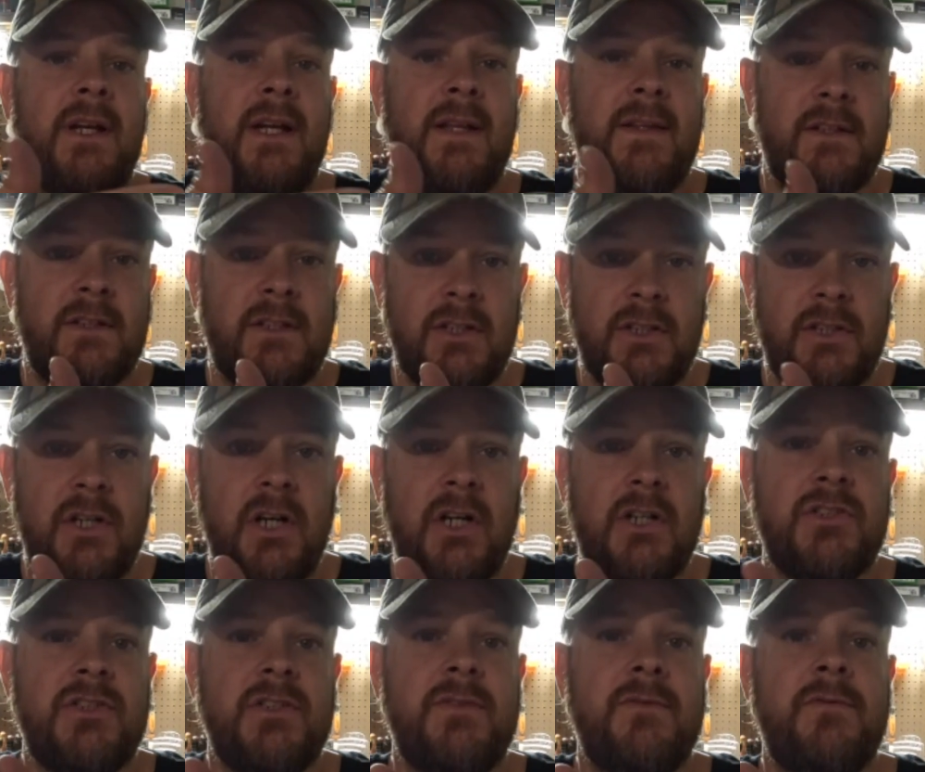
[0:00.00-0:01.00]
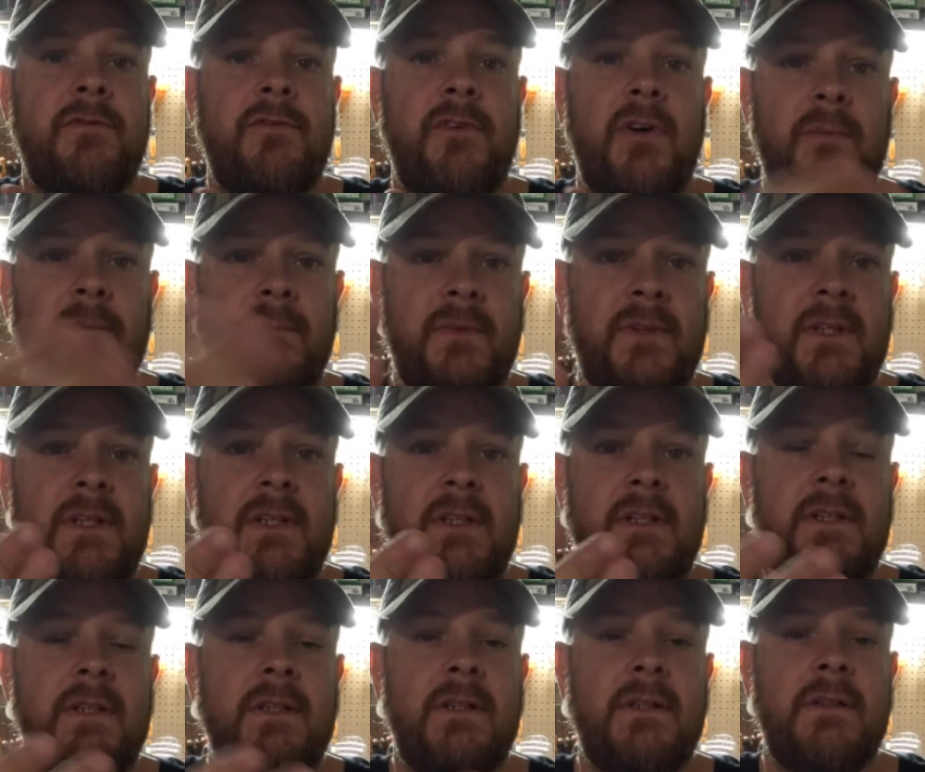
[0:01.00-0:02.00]
and the concussion from
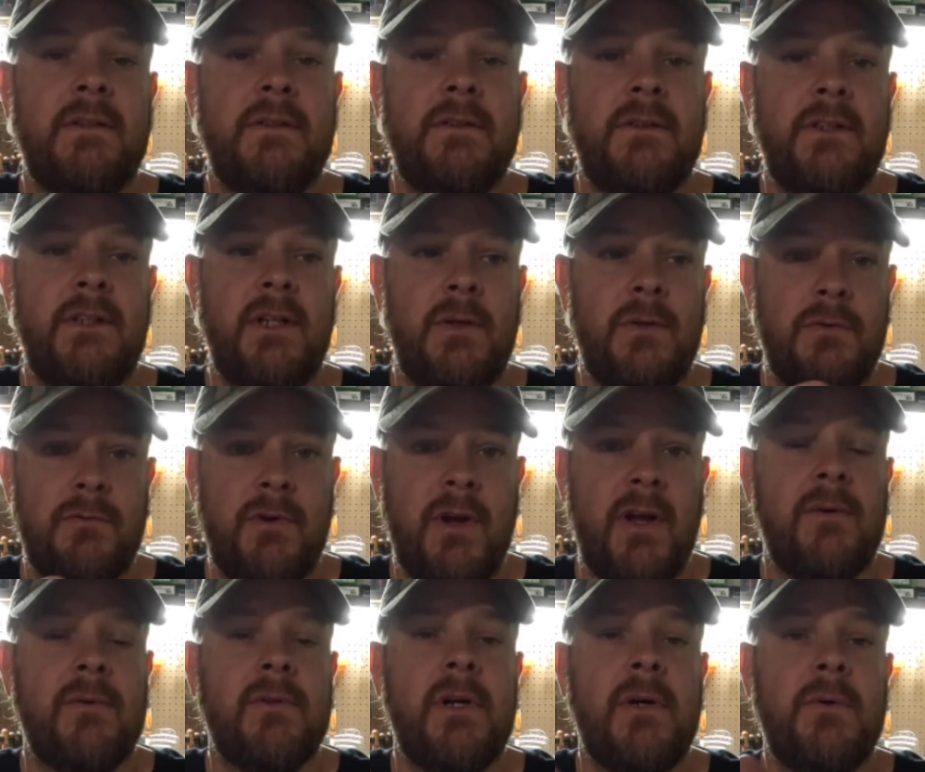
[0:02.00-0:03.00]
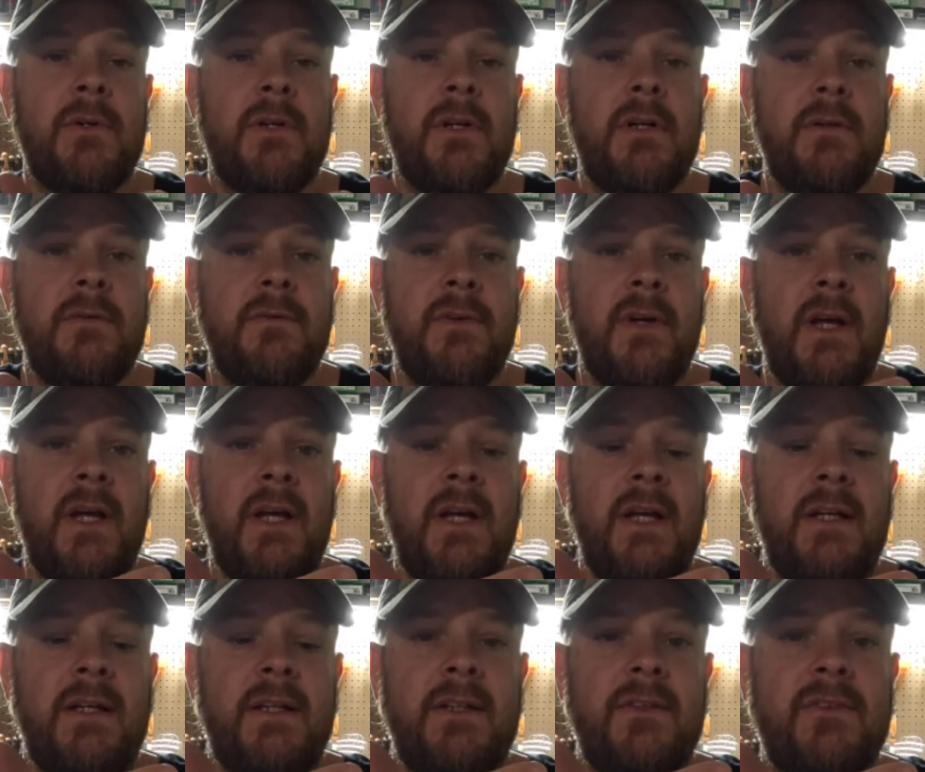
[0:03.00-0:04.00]
the the round going off
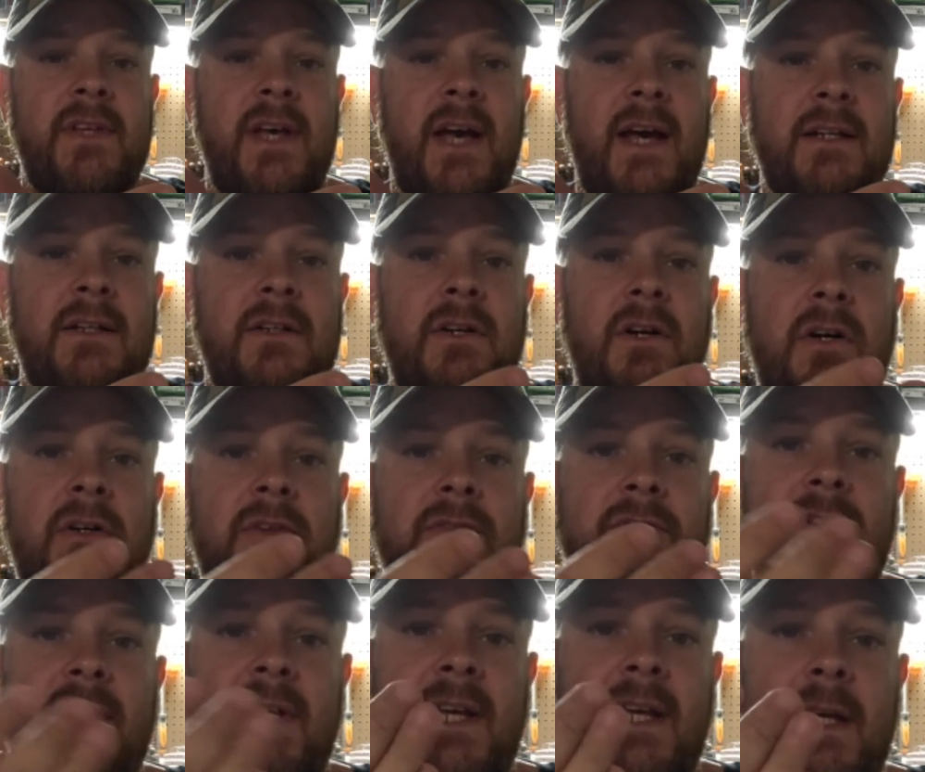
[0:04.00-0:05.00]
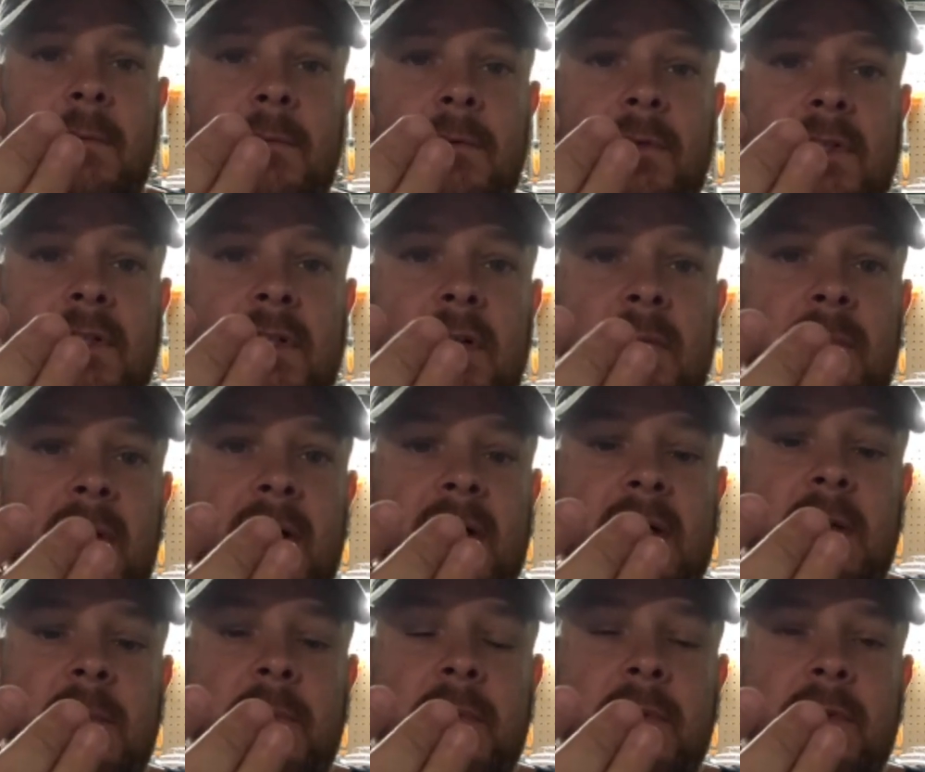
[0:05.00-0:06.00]
is kind of causing the hammer to come
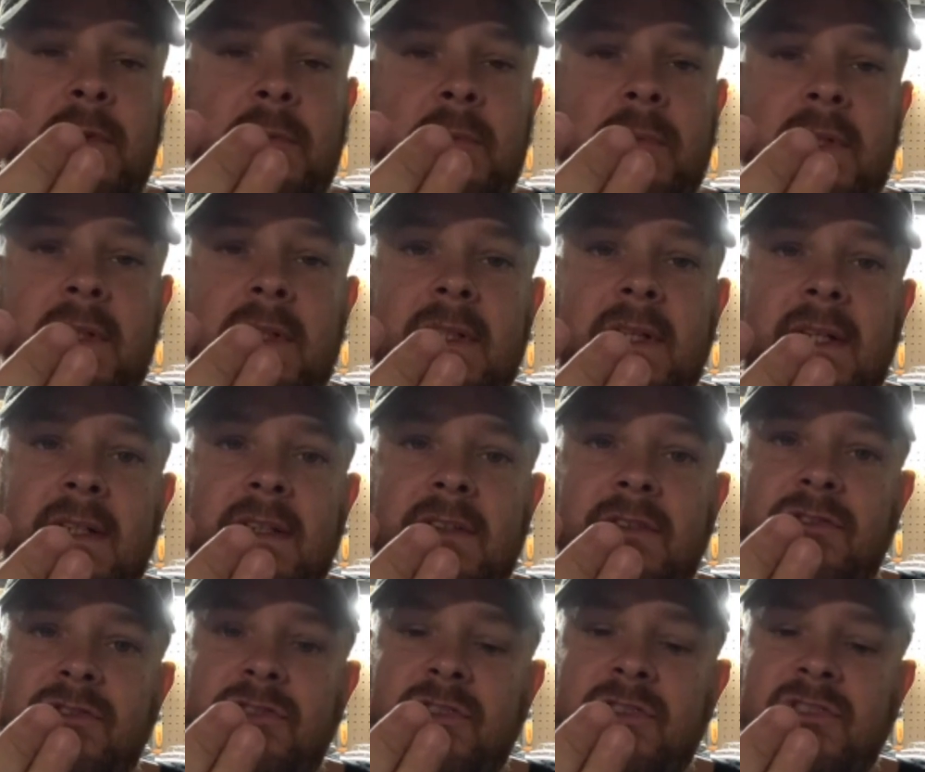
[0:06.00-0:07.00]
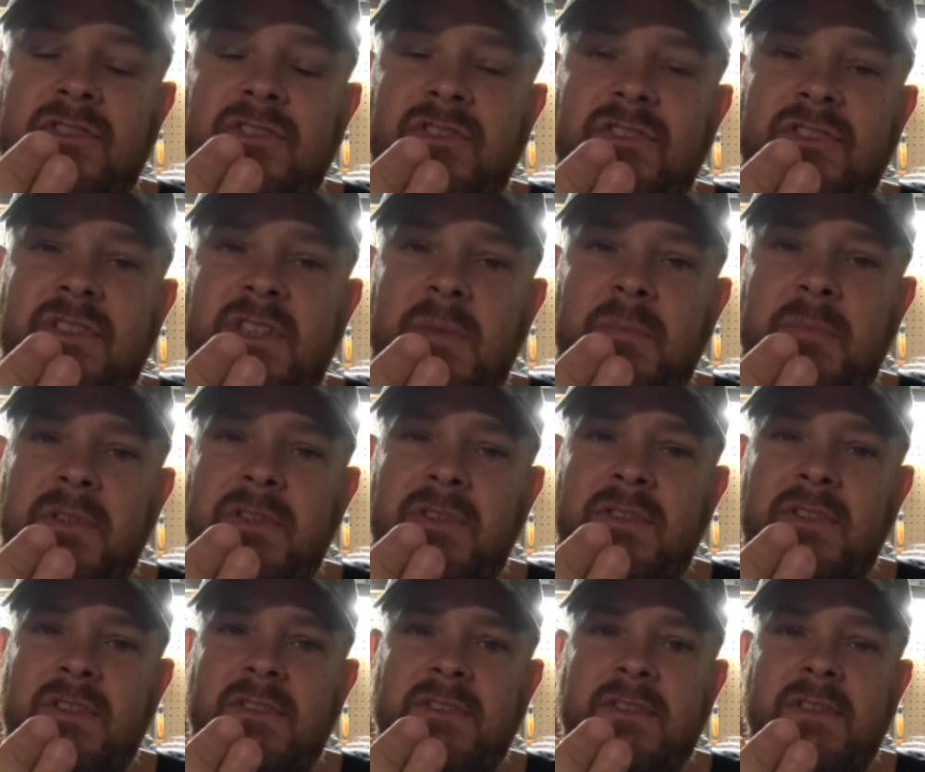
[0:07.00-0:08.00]
back up a little bit, and it's just
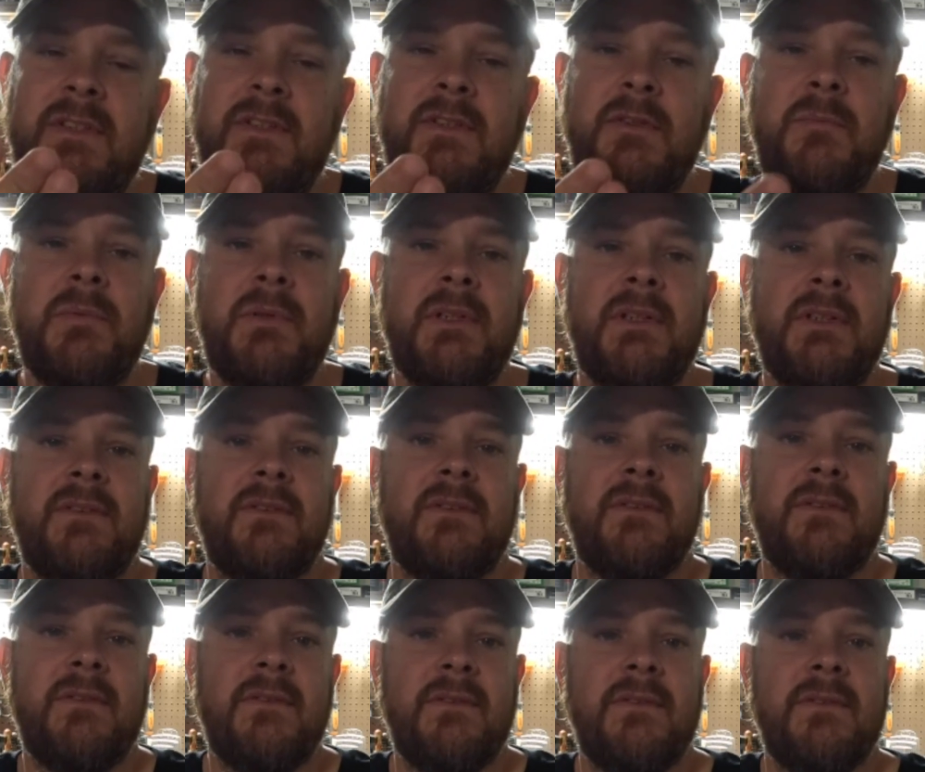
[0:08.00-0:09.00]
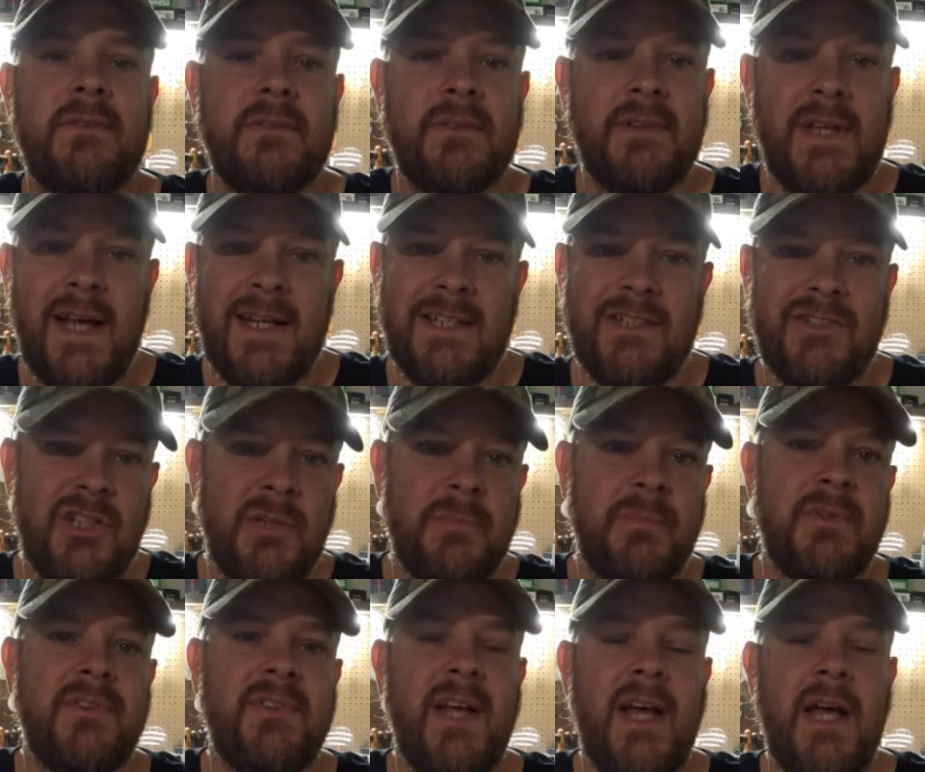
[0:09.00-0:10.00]
slipping just a little bit, kind of
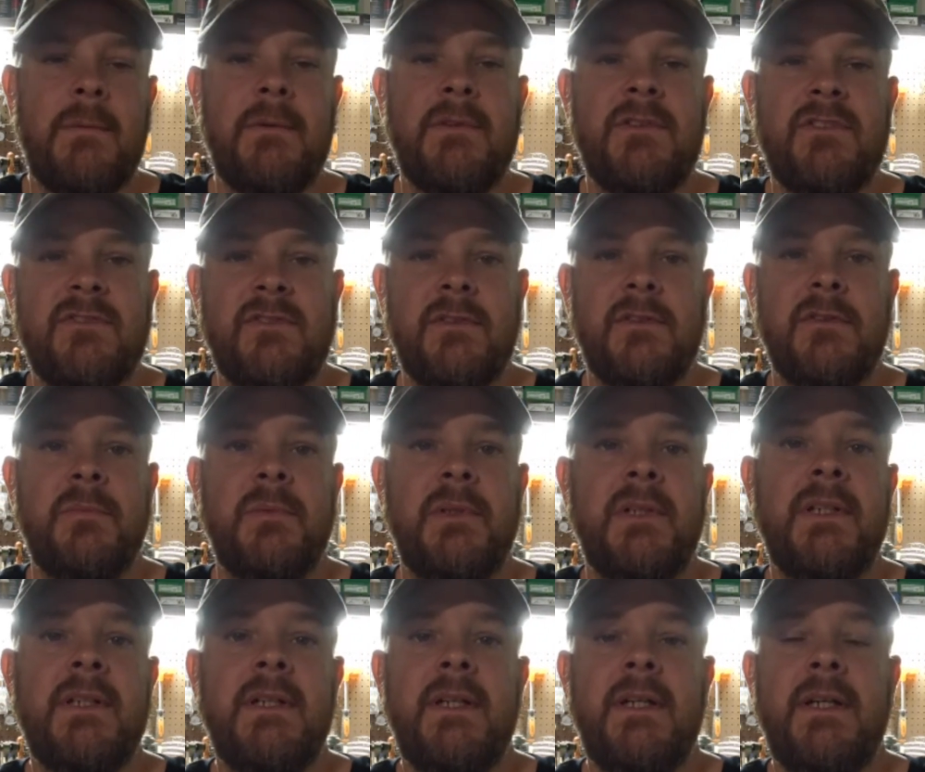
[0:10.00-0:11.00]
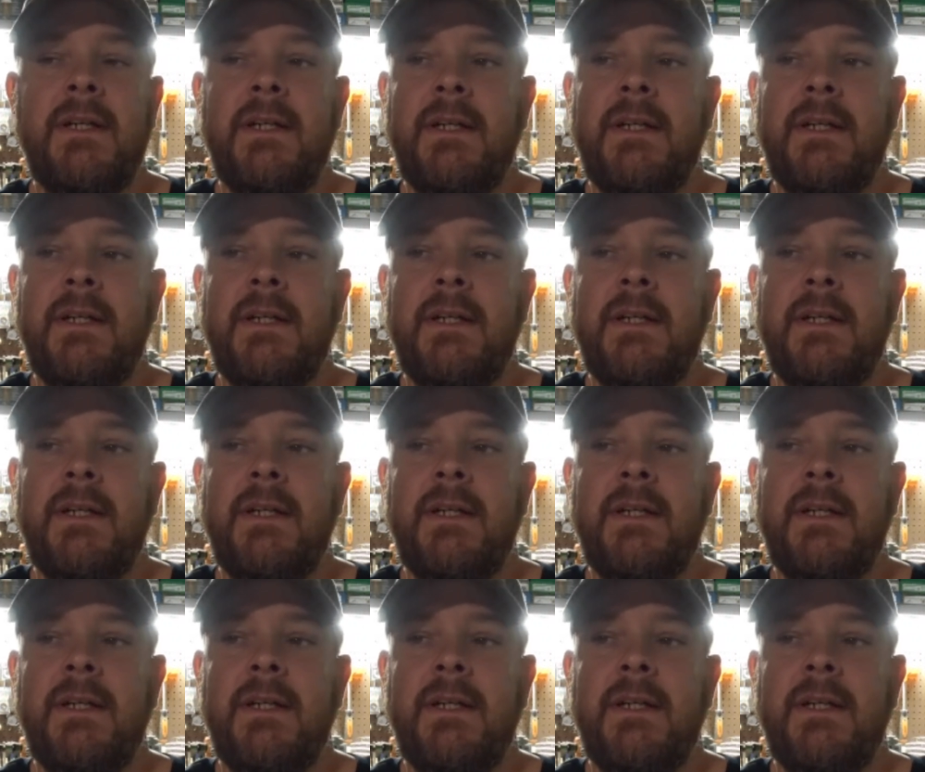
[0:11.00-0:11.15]
jumping timing just a little bit,